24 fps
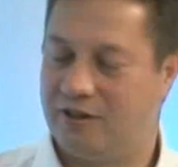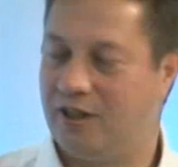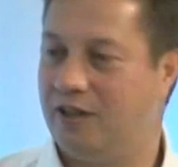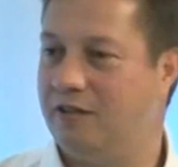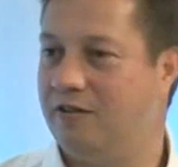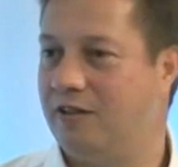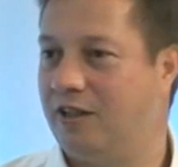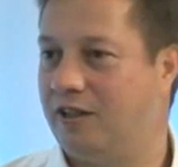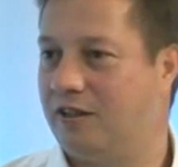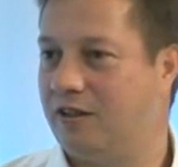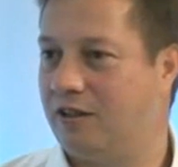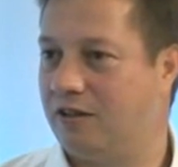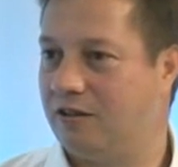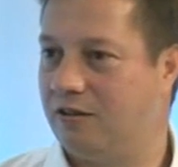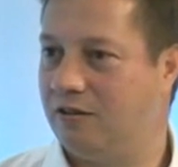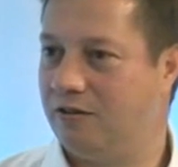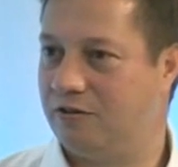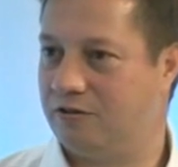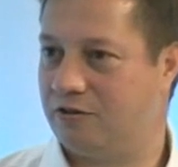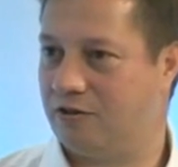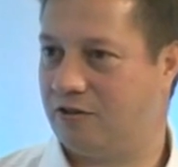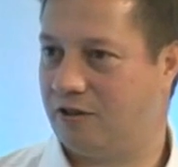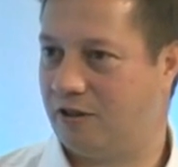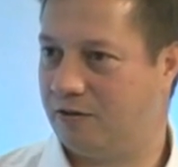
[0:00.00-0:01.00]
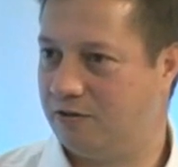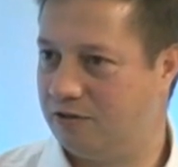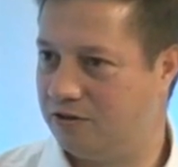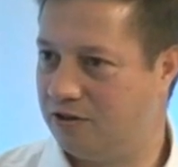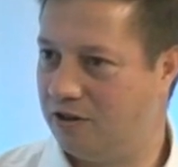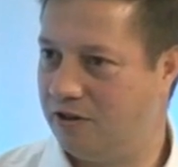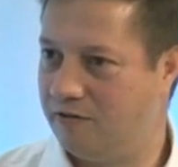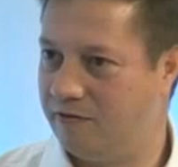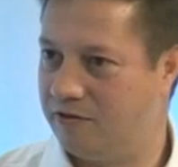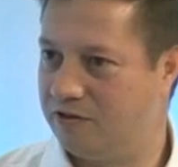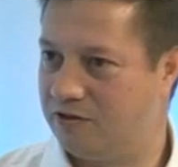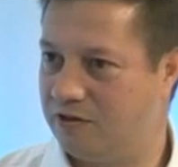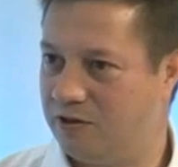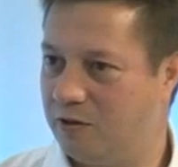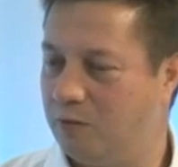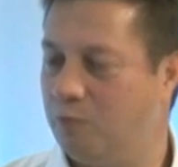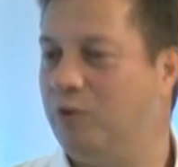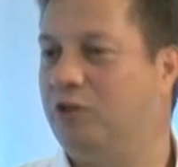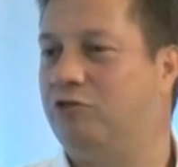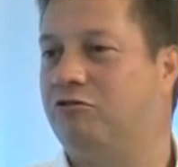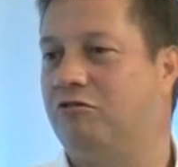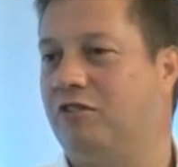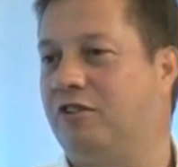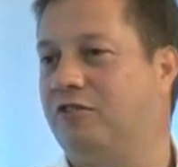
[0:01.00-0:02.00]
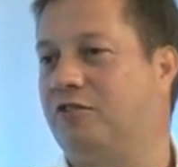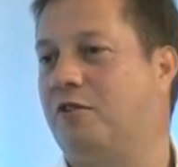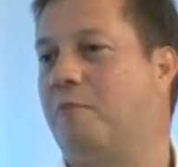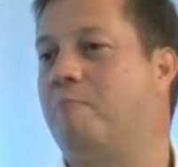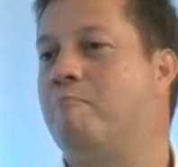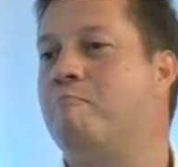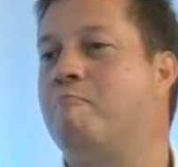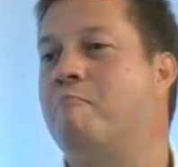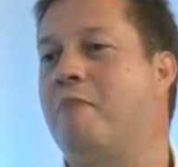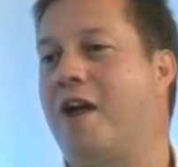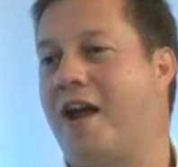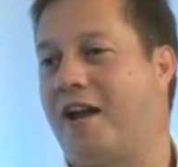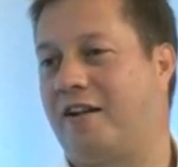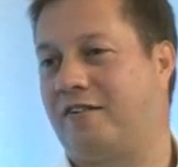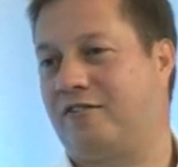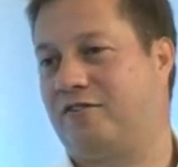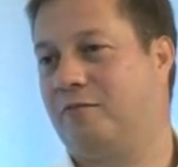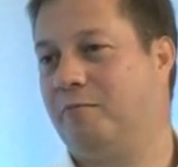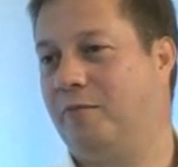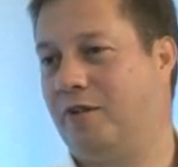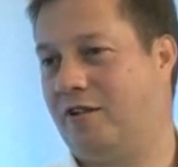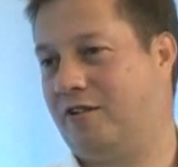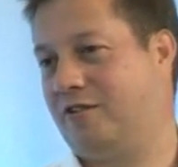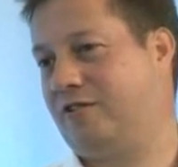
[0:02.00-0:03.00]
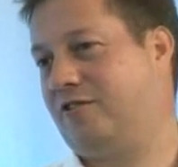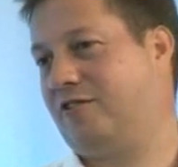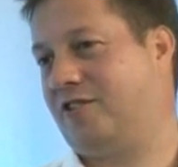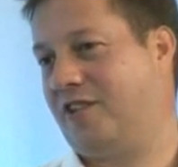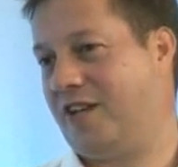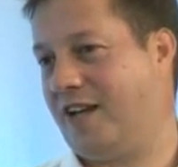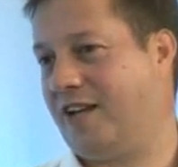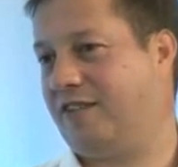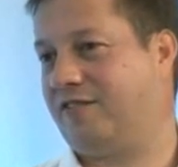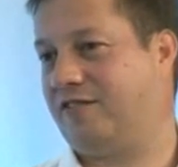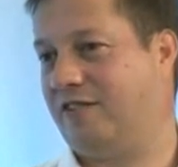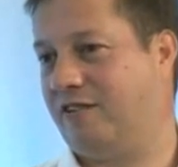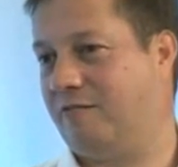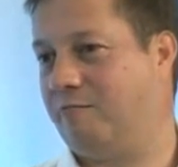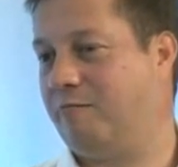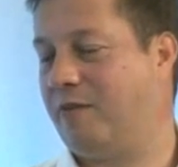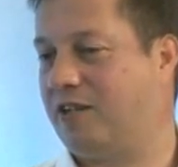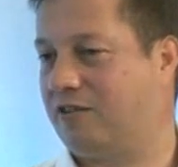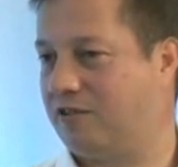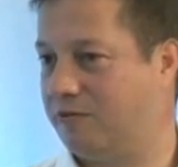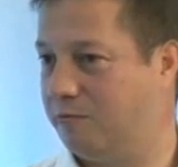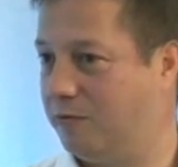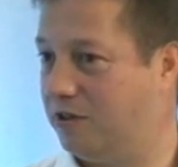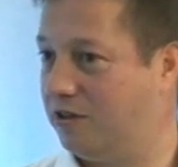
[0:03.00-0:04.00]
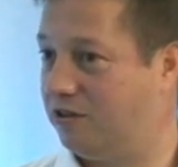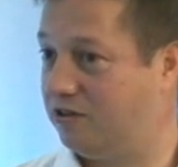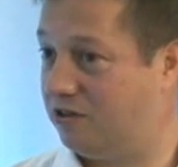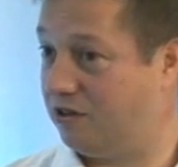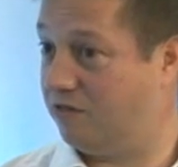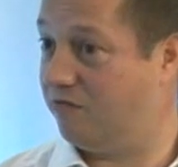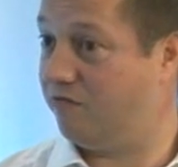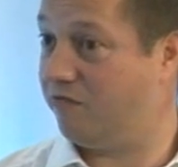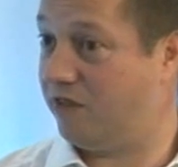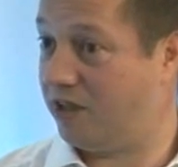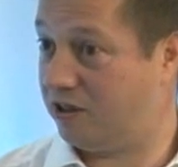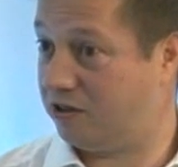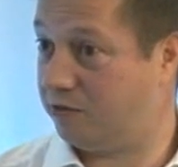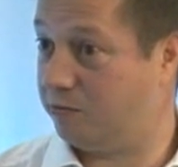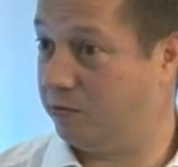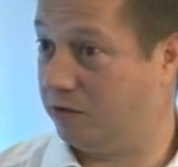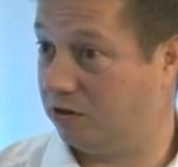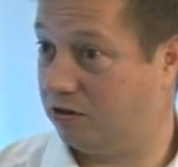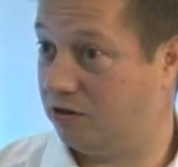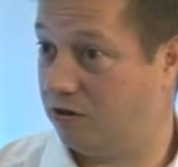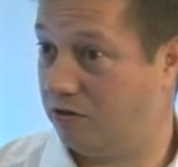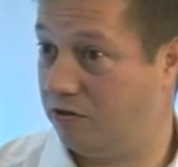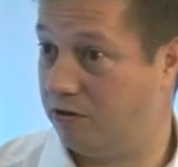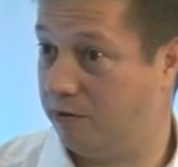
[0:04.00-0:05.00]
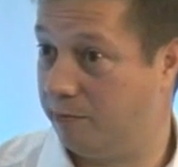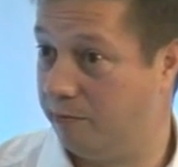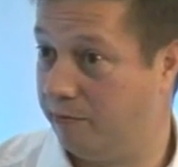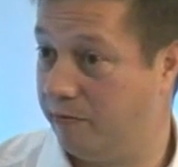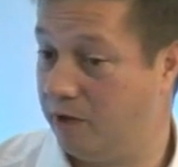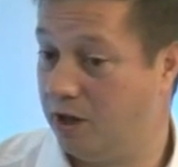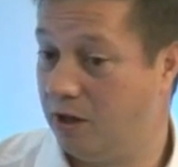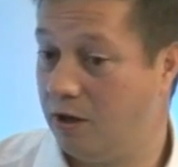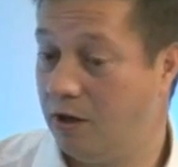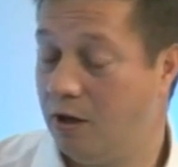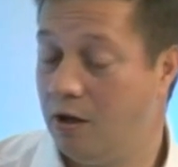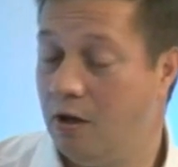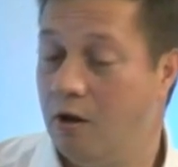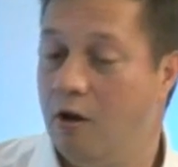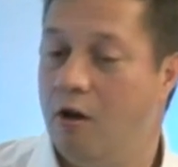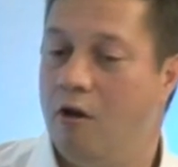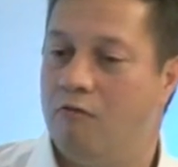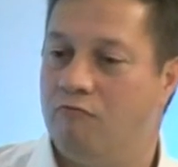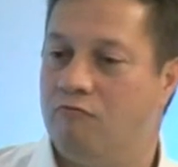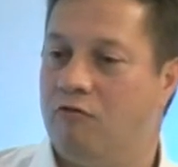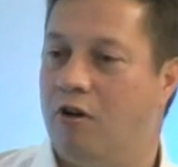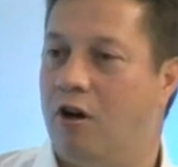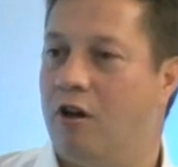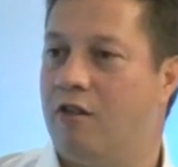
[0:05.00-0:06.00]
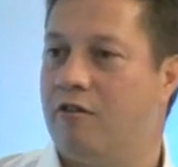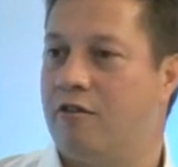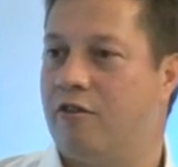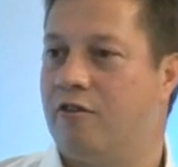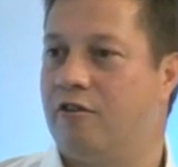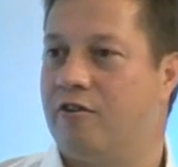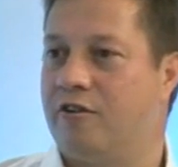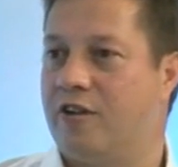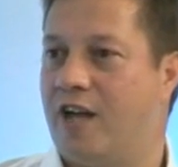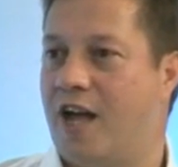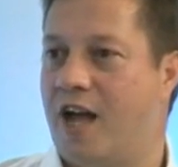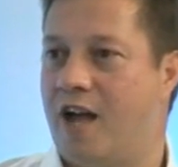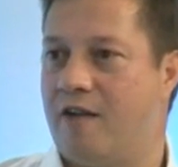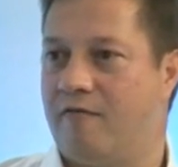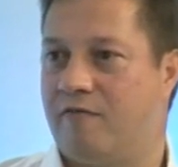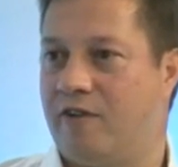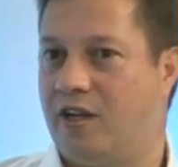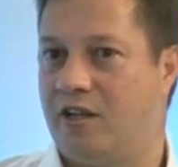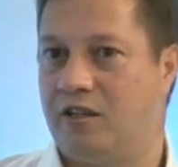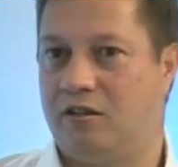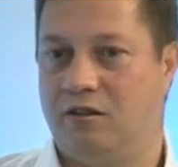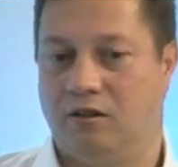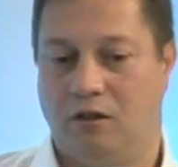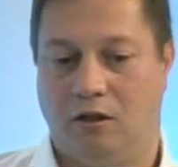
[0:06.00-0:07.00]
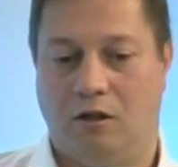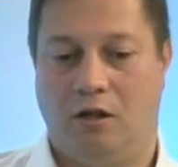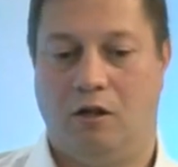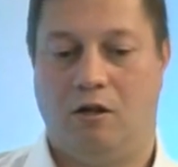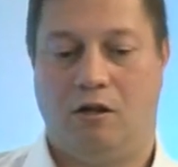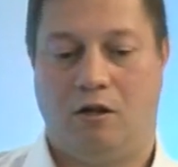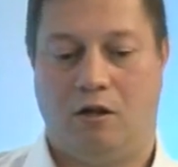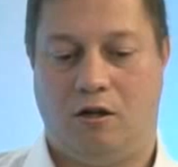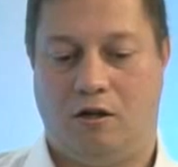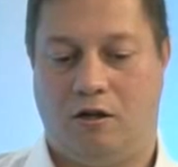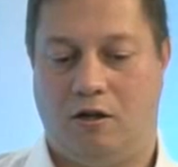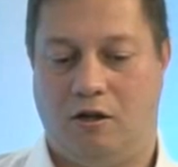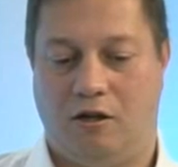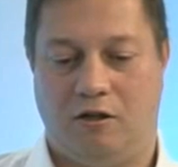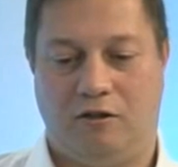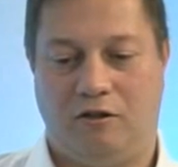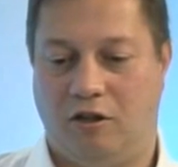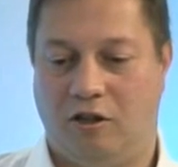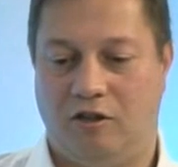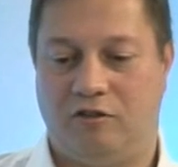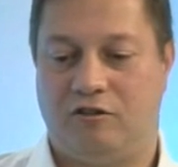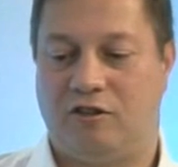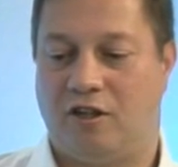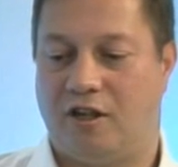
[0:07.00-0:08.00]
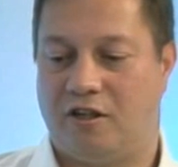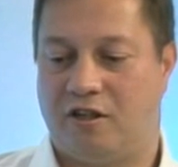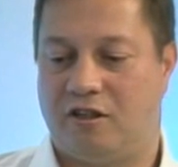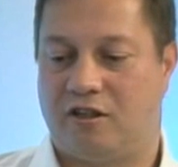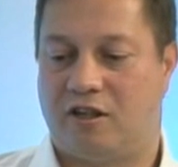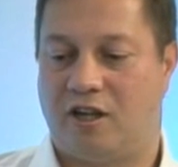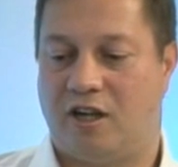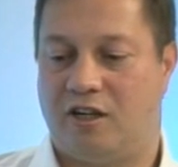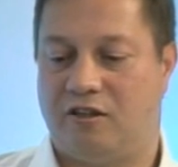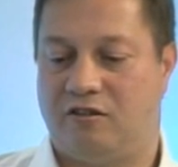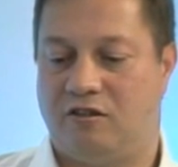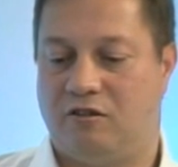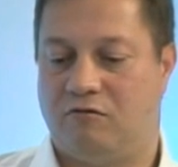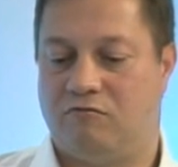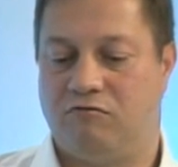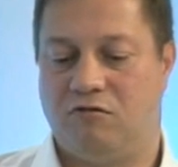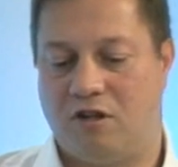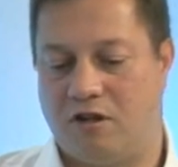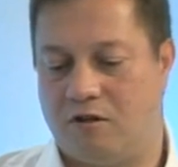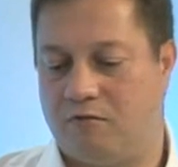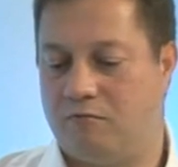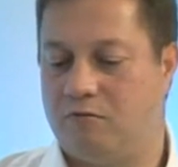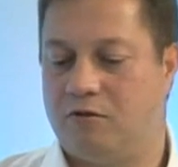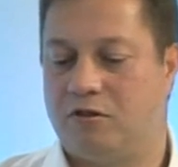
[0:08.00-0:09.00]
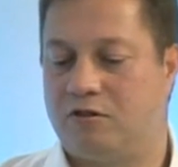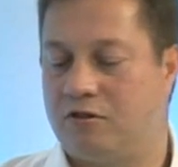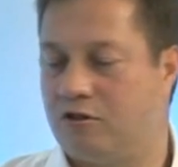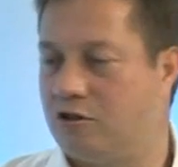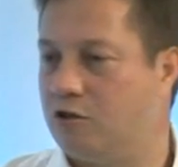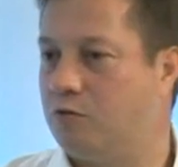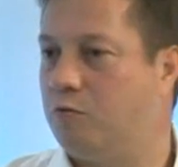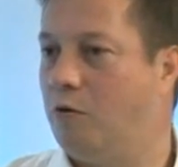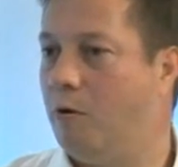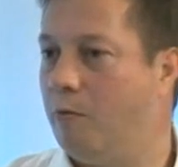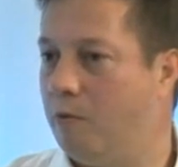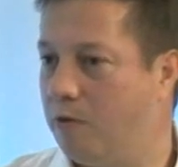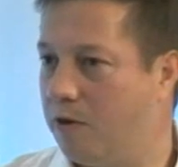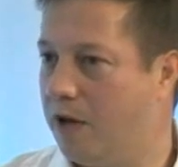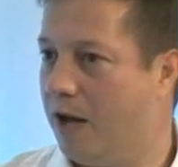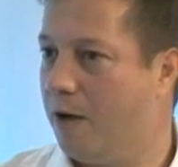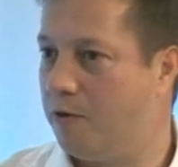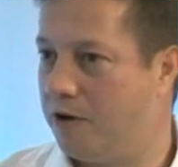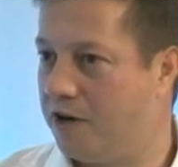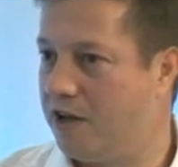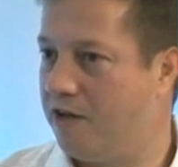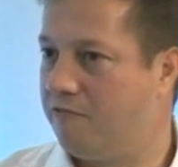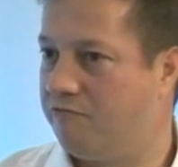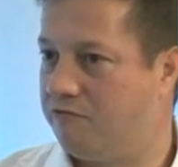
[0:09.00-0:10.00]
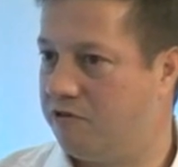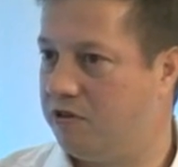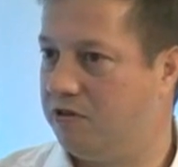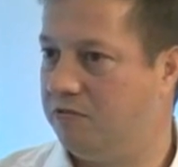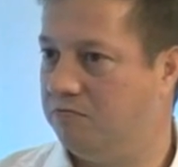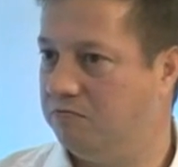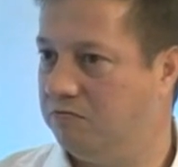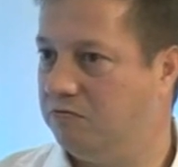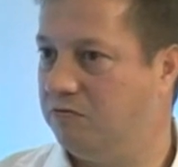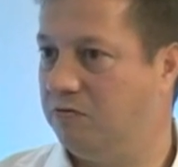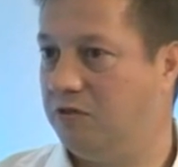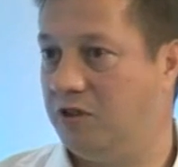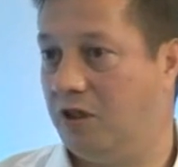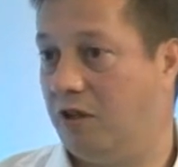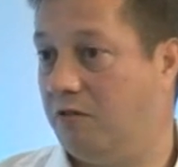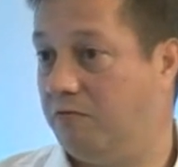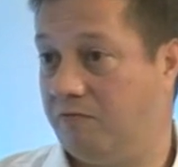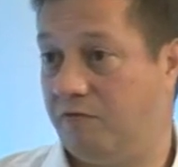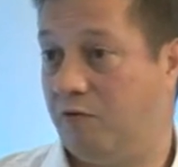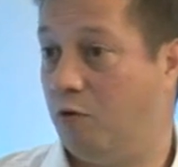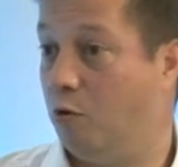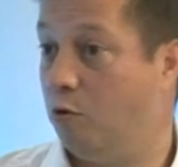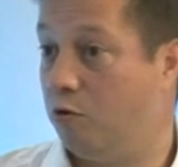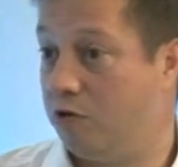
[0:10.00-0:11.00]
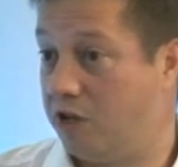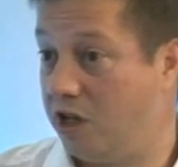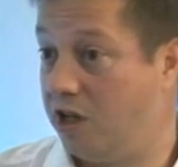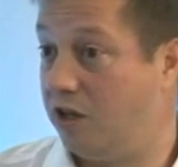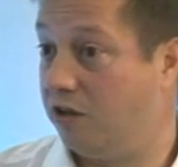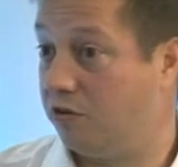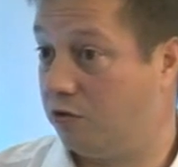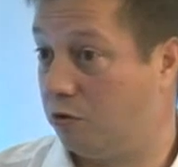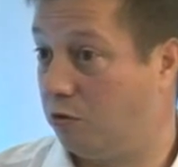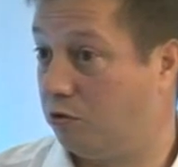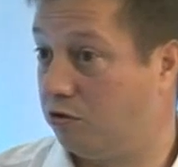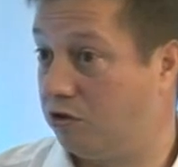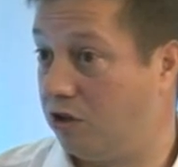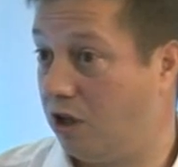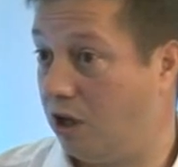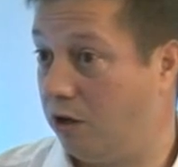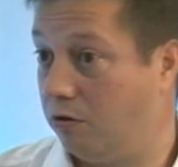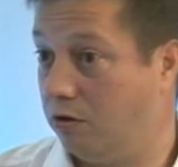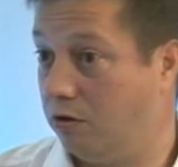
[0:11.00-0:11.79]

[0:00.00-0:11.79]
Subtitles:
they kind of looked at those servers and we tried to maximise the asset, maximise the investment on them, rather than have a dedicated, right, we're going to swap that one every 4 years or so.